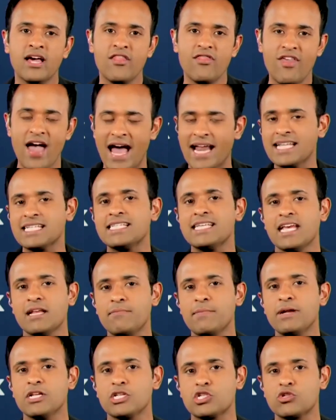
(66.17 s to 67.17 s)
That is the
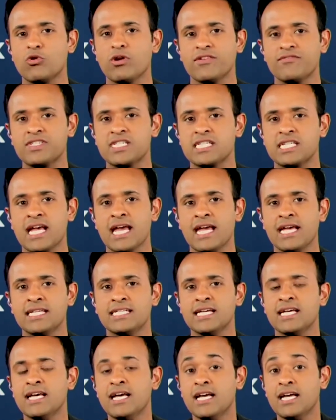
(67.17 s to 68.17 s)
administrative
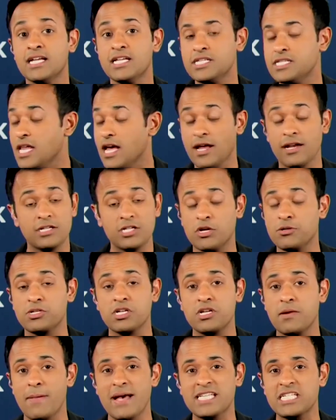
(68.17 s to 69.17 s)
state. In terms
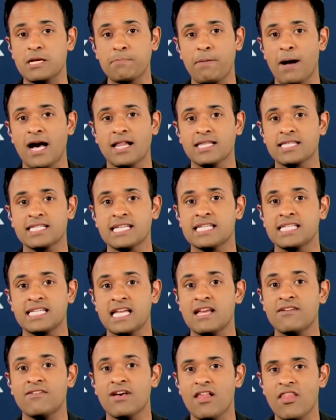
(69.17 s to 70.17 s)
of domestic policy,
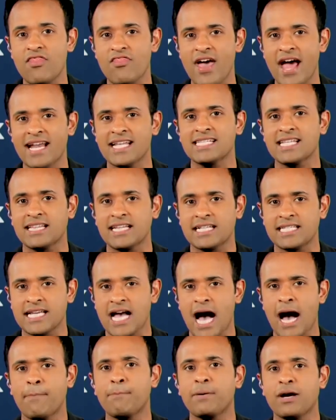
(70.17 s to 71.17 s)
Steve, that is at the
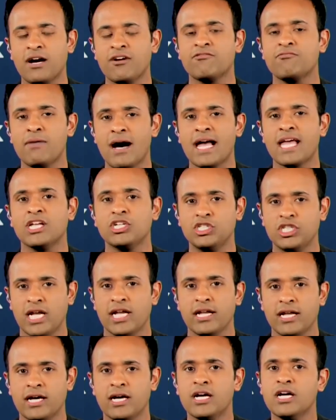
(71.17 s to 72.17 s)
top of my
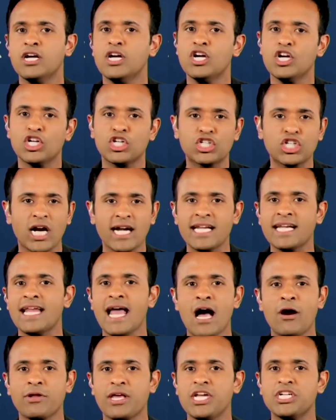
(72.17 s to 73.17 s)
agenda. Shutting
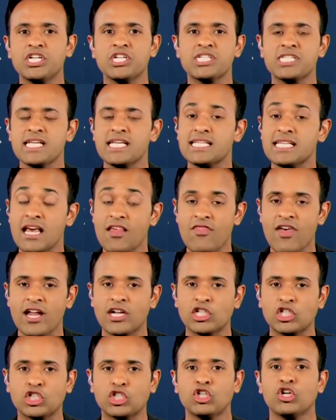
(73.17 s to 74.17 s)
down agencies
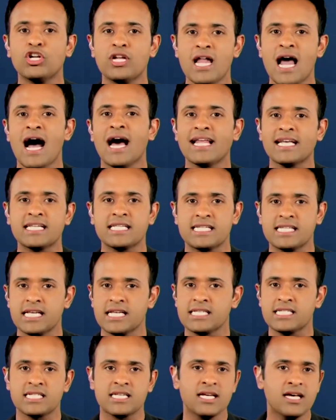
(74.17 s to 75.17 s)
that should not
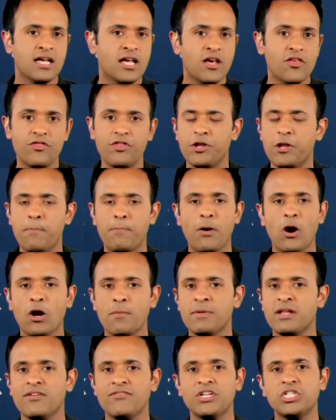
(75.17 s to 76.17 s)
exist, the
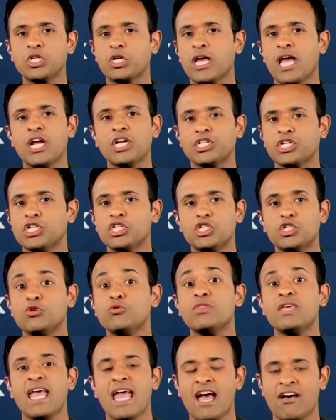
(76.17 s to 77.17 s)
Department of Education
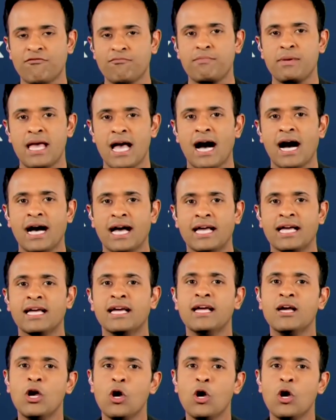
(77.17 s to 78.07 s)
to the FBI.